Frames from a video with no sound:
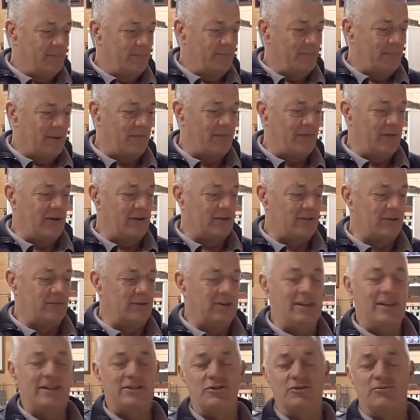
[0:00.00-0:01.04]
My first
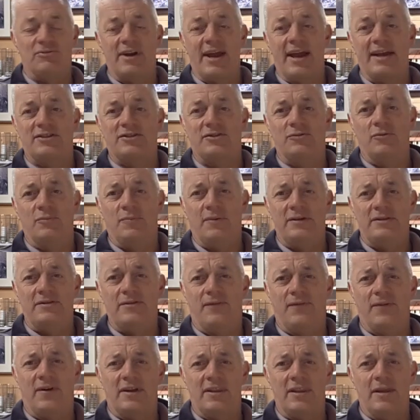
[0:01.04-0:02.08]
initial reaction would be to
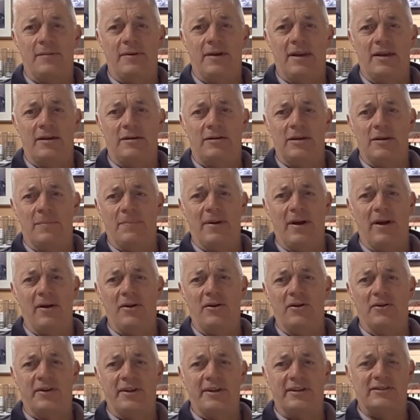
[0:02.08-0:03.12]
fight them in a
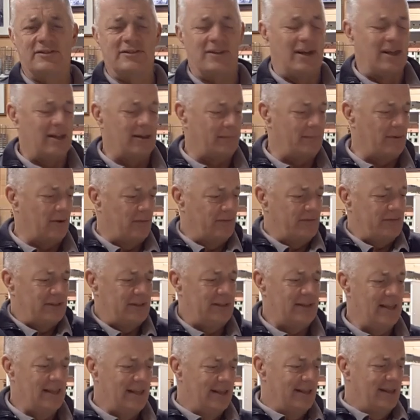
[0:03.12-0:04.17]
Napoleonic style, but
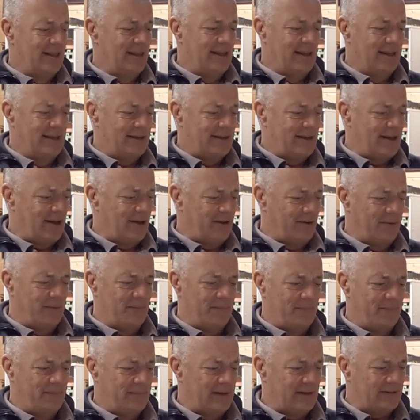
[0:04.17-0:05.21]
obviously, no,
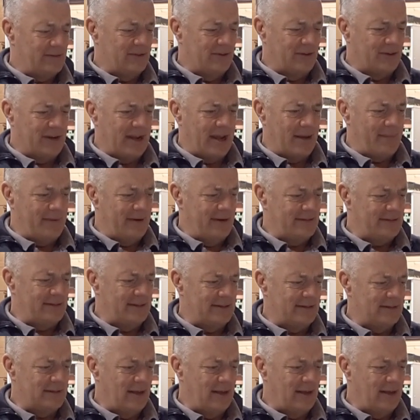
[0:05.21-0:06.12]
that's not going to happen, is it?